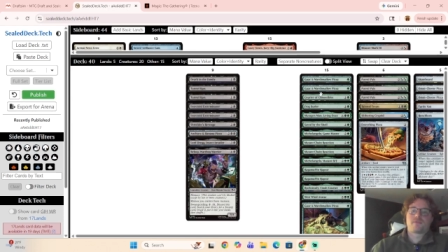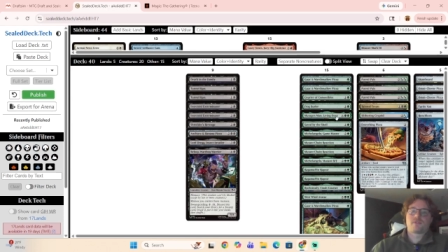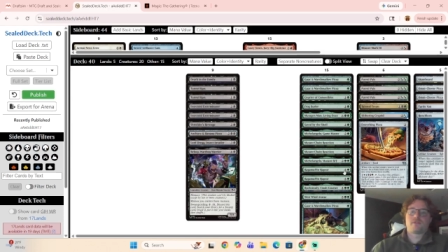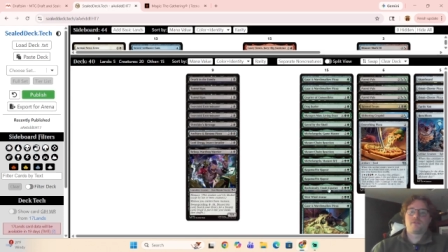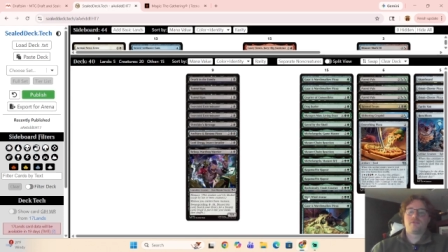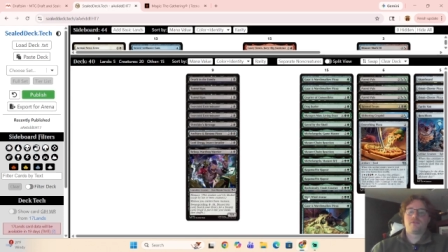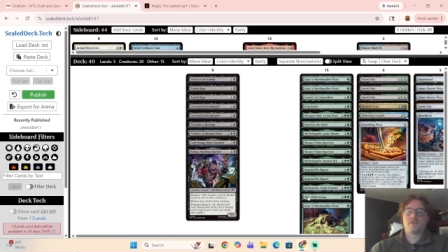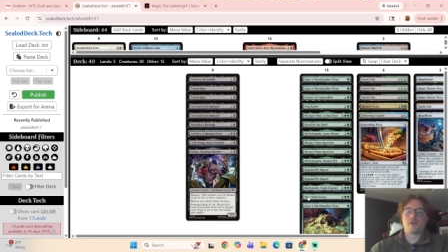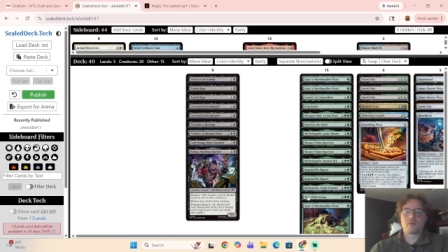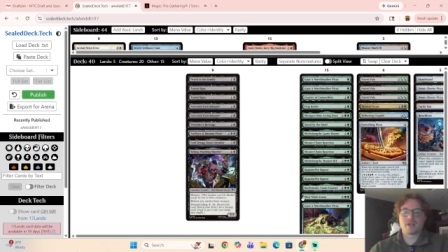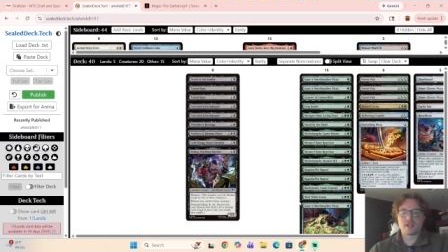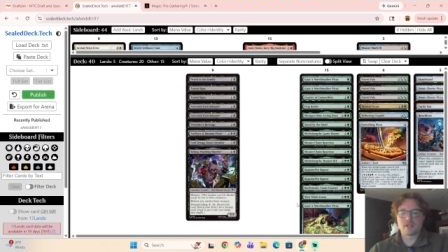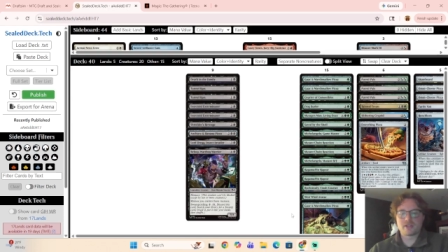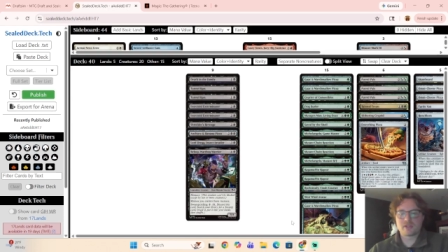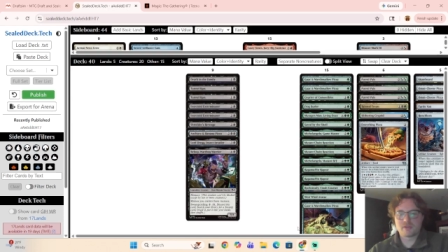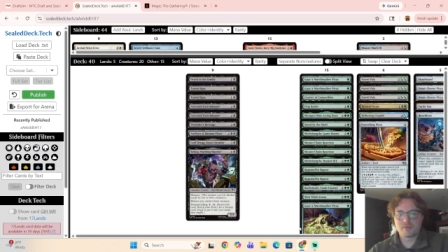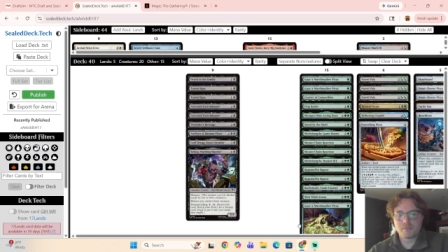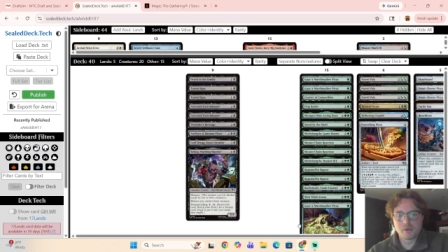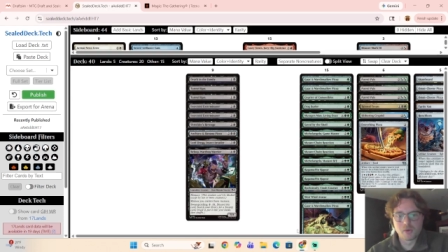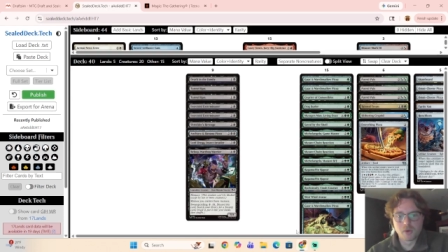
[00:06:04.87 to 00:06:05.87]

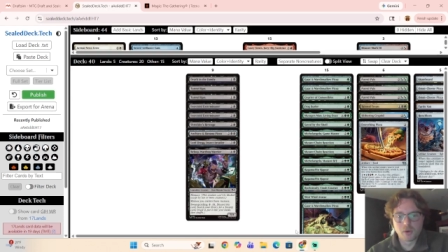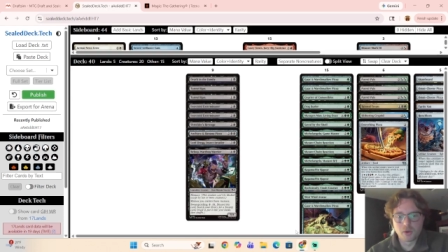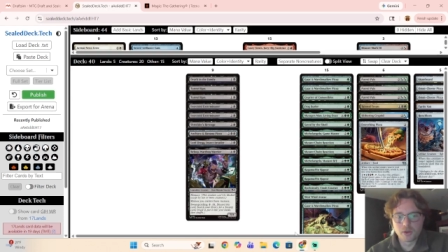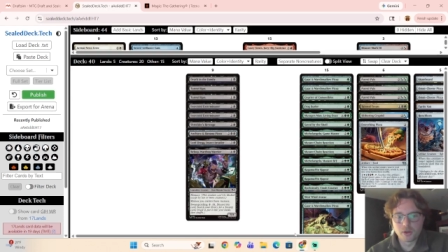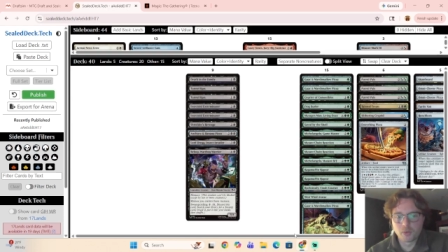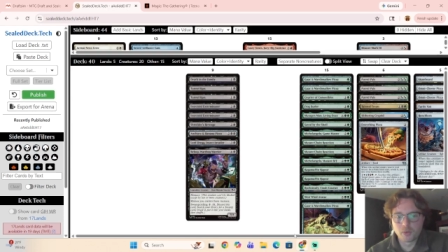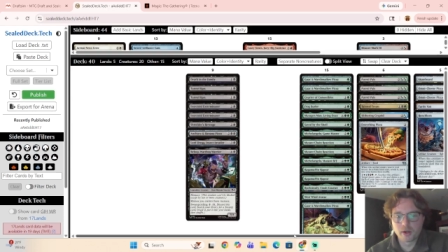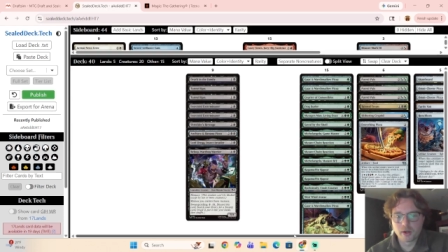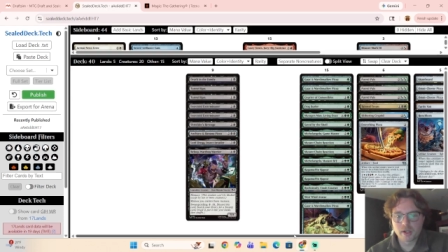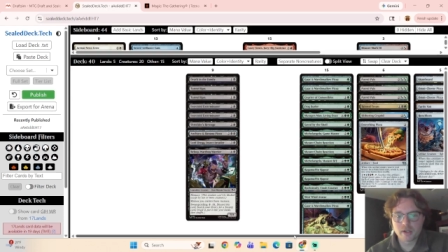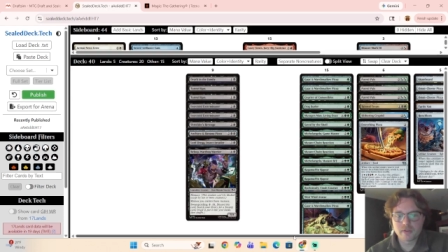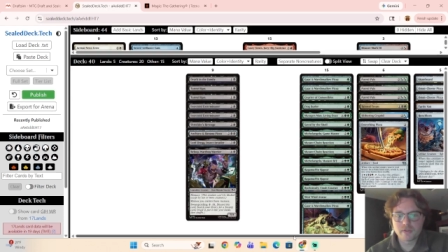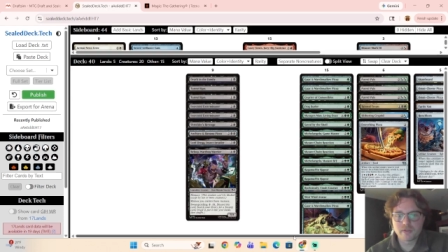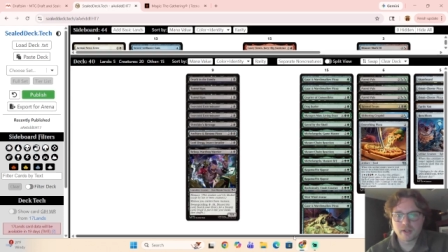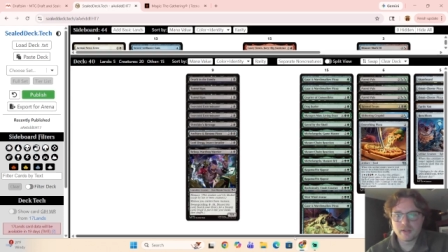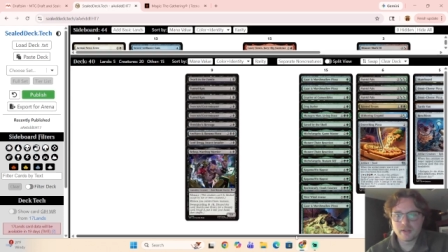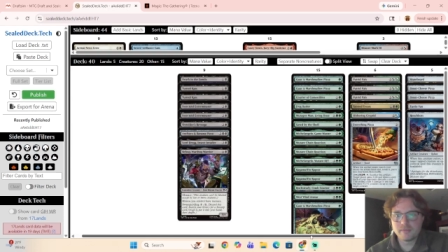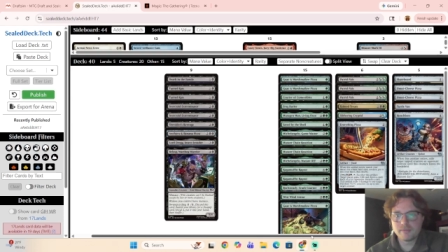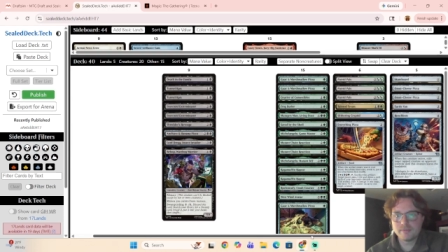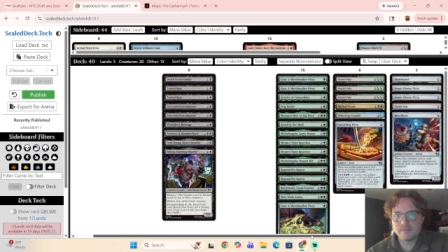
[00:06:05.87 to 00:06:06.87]
focused pool to work
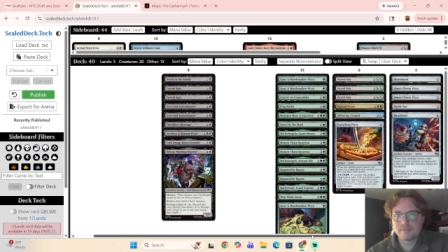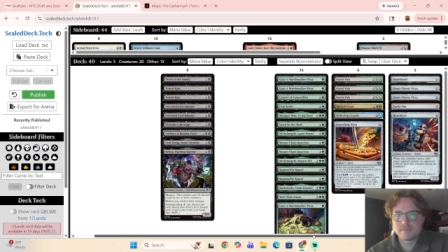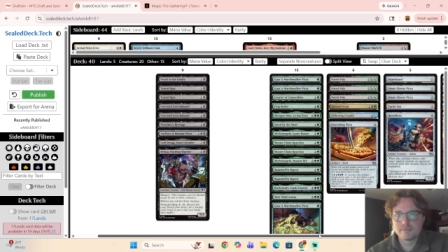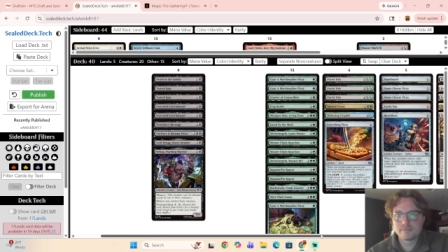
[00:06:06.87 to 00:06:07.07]
from.